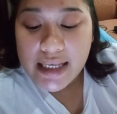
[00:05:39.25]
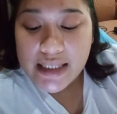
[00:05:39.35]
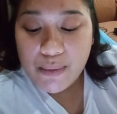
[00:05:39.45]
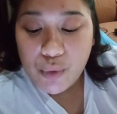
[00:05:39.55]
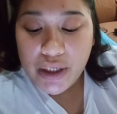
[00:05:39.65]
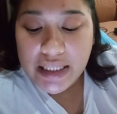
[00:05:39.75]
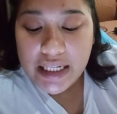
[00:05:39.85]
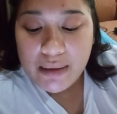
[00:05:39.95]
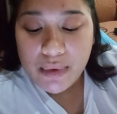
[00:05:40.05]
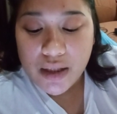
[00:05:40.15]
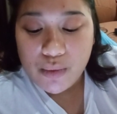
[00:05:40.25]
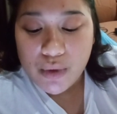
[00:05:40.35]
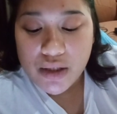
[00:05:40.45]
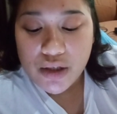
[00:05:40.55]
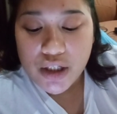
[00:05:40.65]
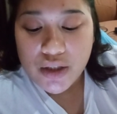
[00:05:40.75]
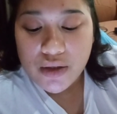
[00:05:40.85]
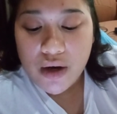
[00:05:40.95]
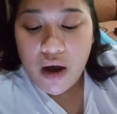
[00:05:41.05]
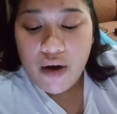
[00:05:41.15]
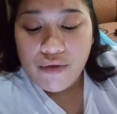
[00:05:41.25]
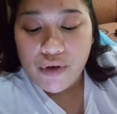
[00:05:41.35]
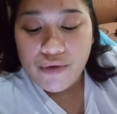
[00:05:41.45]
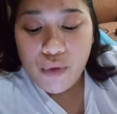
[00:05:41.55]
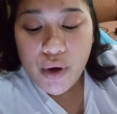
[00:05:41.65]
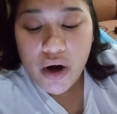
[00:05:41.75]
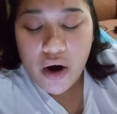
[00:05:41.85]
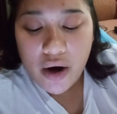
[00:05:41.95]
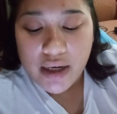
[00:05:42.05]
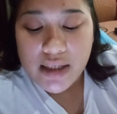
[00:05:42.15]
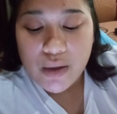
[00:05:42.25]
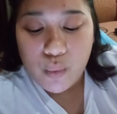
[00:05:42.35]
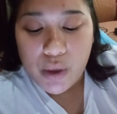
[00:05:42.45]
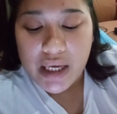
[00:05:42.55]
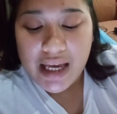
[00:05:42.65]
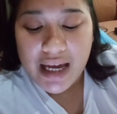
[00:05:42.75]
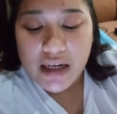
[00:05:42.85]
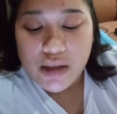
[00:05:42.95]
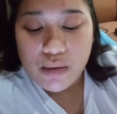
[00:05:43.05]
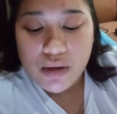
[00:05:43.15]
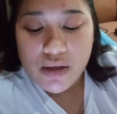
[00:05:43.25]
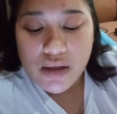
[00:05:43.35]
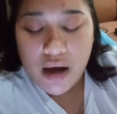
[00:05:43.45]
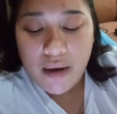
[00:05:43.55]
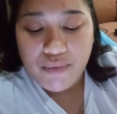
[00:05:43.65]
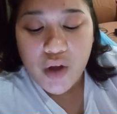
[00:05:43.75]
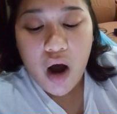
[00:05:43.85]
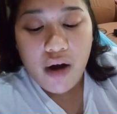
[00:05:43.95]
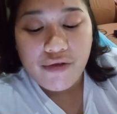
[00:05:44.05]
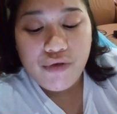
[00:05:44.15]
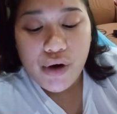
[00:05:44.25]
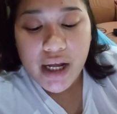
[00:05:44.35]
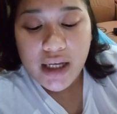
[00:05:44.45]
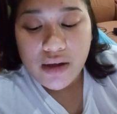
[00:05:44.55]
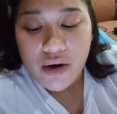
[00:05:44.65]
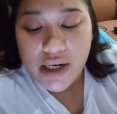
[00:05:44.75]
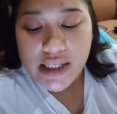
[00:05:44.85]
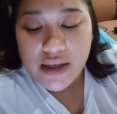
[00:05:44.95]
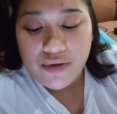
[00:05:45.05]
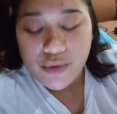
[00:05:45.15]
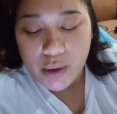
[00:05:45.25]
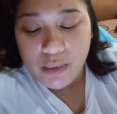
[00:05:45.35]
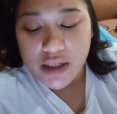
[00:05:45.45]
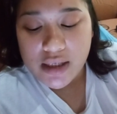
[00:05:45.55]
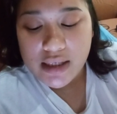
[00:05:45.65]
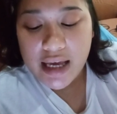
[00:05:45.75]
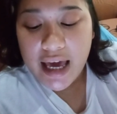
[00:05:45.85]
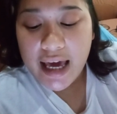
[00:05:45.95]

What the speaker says: separately with the research for 4 hours a week and a total sum of 48 hours in 3 months.